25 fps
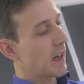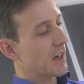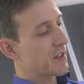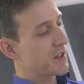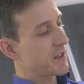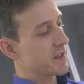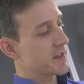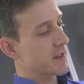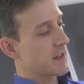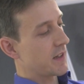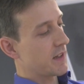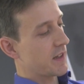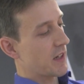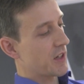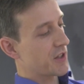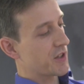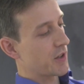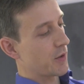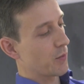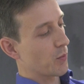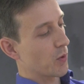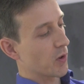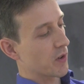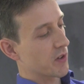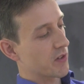Nash's
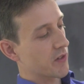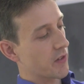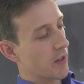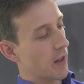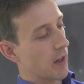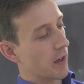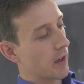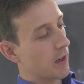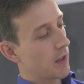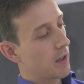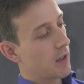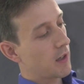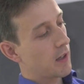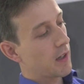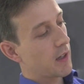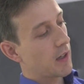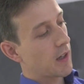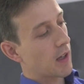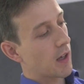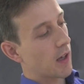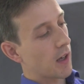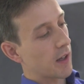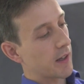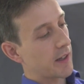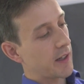condition was that
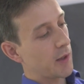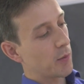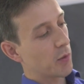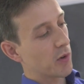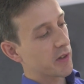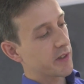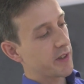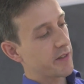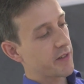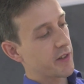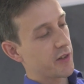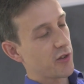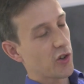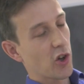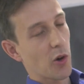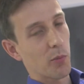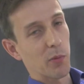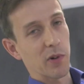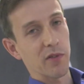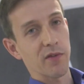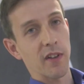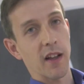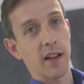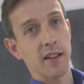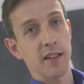uh, he wanted the
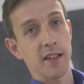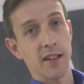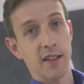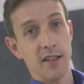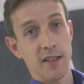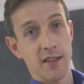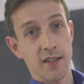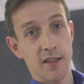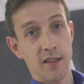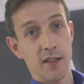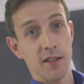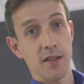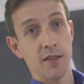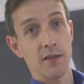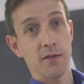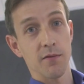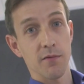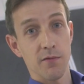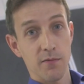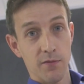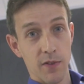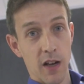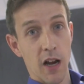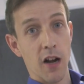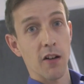normal vectors
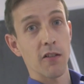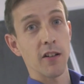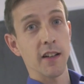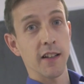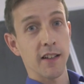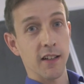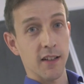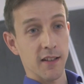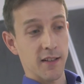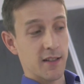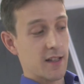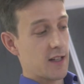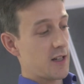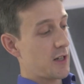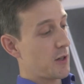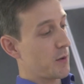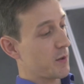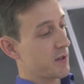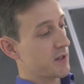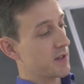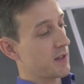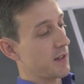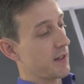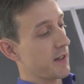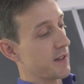to vary
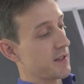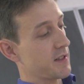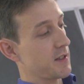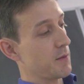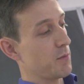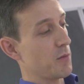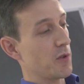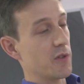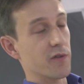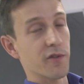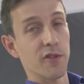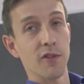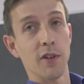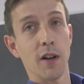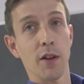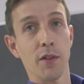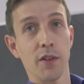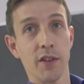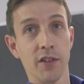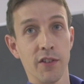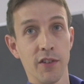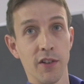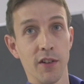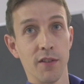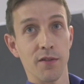continuously as you move
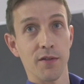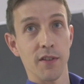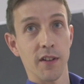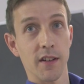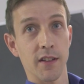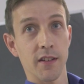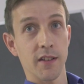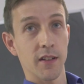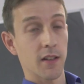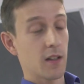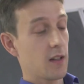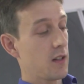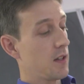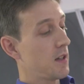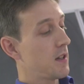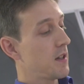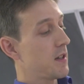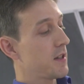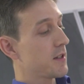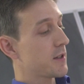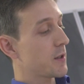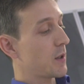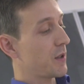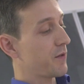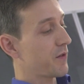around the surface.
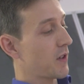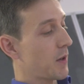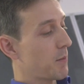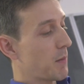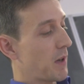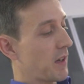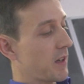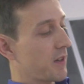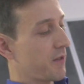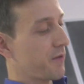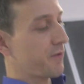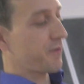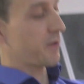So if I make